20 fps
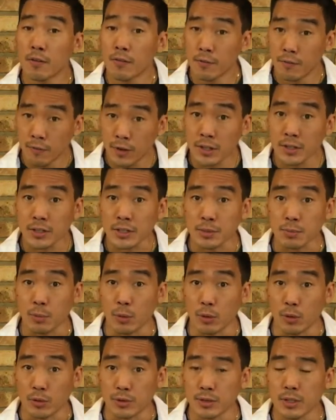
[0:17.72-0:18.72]
fungus
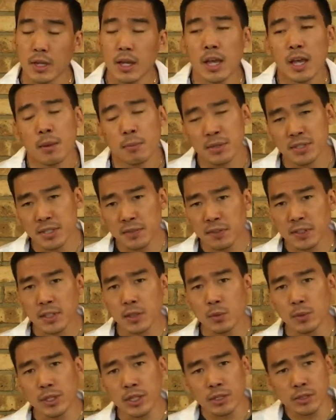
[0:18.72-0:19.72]
spores. Specifically
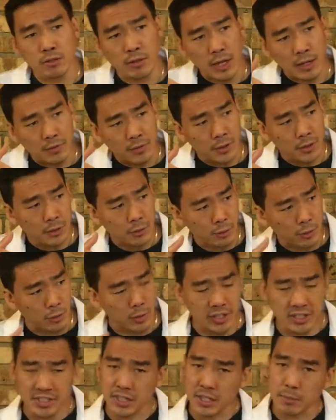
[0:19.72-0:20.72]
when they're traveling through,
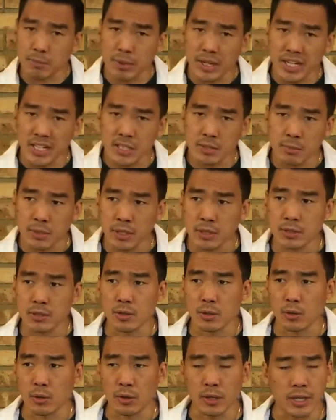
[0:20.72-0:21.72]
let's say, basements
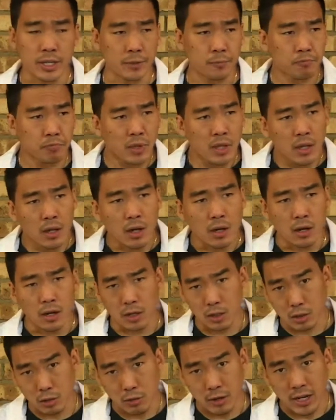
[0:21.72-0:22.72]
or
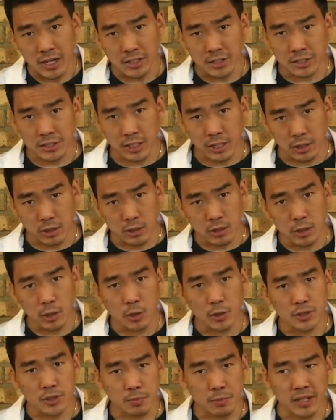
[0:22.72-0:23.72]
garages that
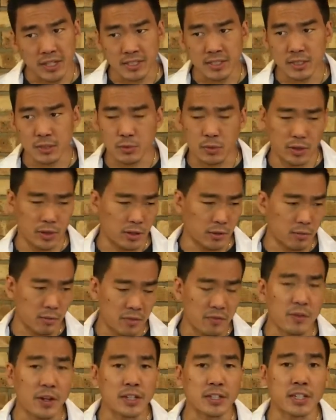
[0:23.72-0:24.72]
enclose spaces where
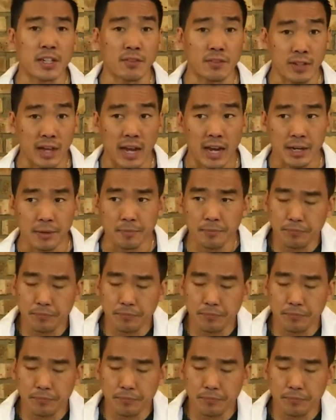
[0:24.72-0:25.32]
infected have died.